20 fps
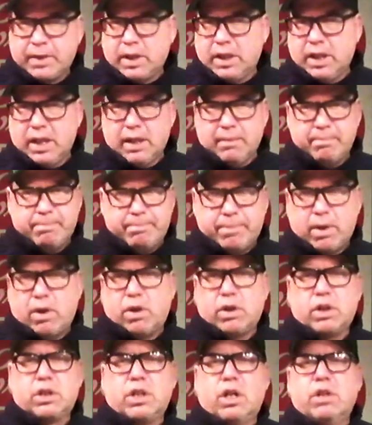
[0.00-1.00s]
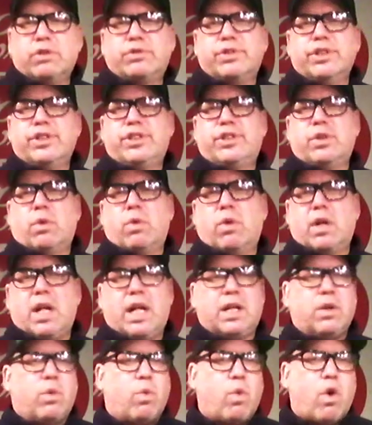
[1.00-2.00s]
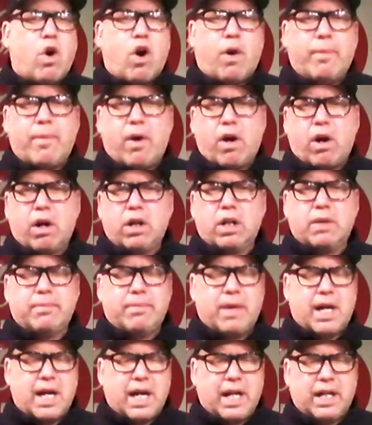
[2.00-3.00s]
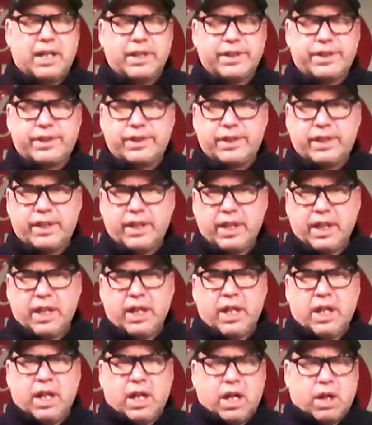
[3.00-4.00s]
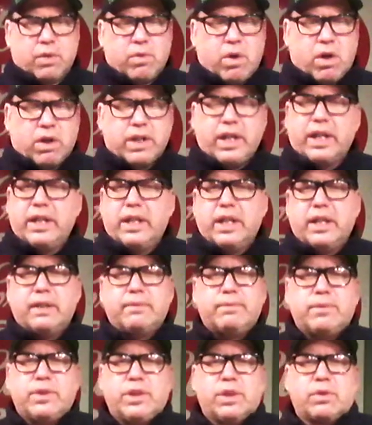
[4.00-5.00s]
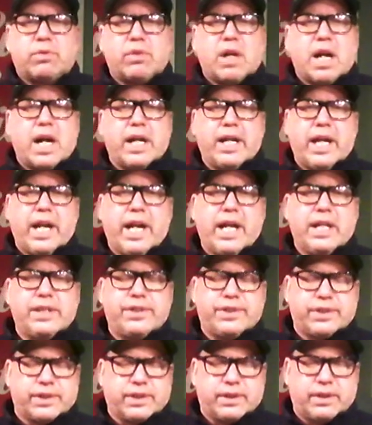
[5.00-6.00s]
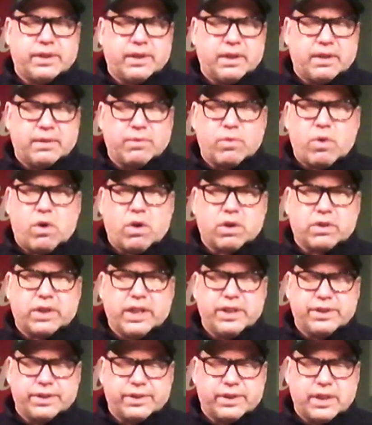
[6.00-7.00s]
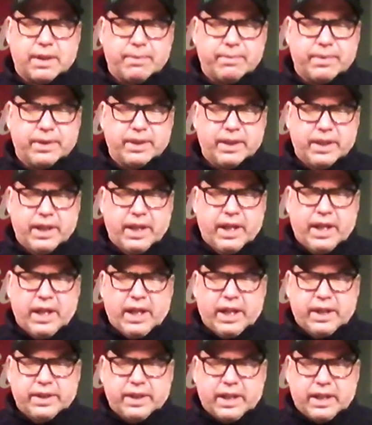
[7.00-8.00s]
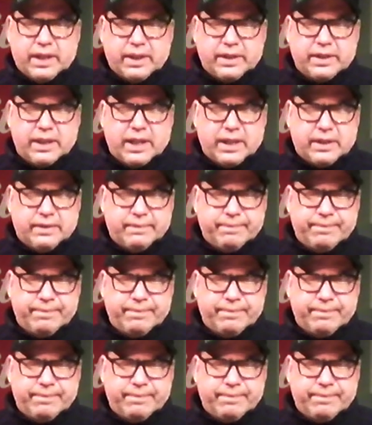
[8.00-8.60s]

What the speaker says: a bulk grocery store like a Walmart or Myers, or walk into your Rite Aids or Walgreens or something, that